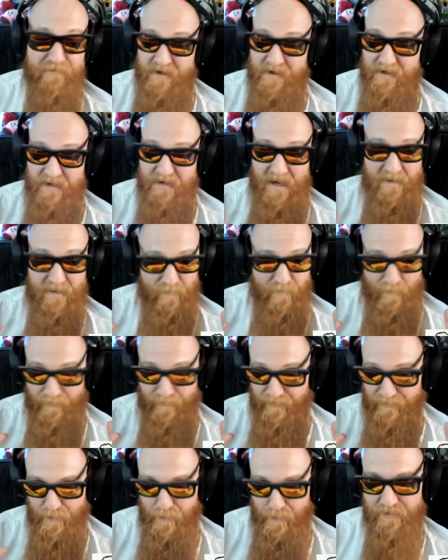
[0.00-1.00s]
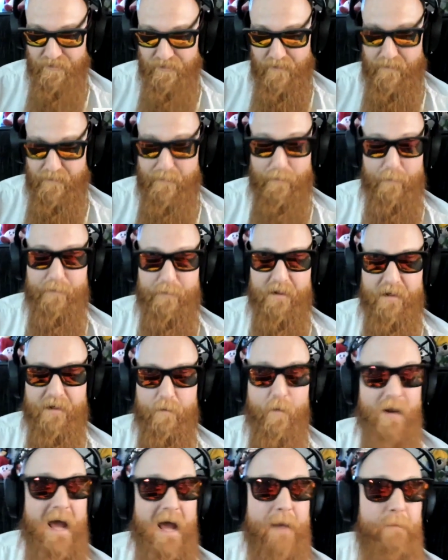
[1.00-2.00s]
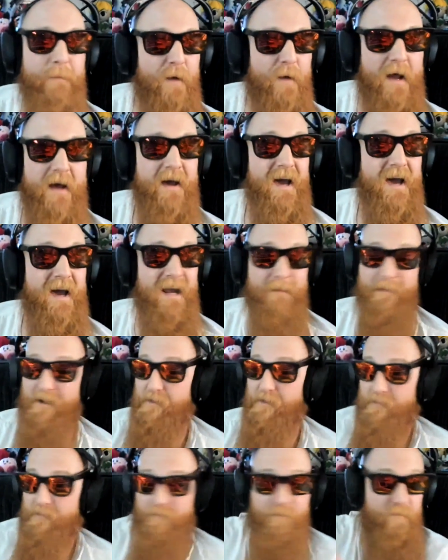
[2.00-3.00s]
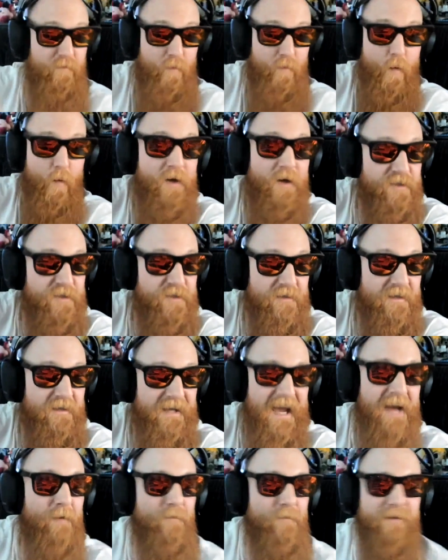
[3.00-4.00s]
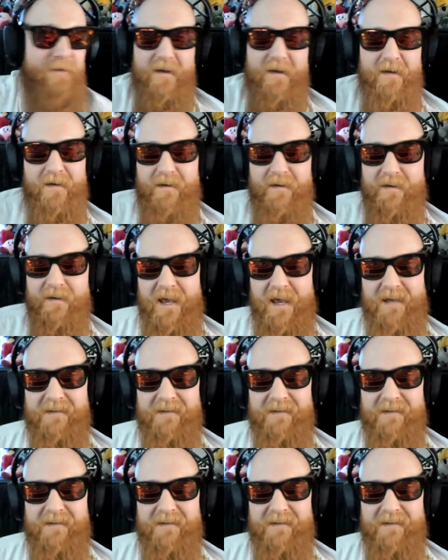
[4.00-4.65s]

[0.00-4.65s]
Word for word: I refuse. Like people will be like, "What happened?" What? And I'm like, "Watch it." Like I don't. Uh, spoil and,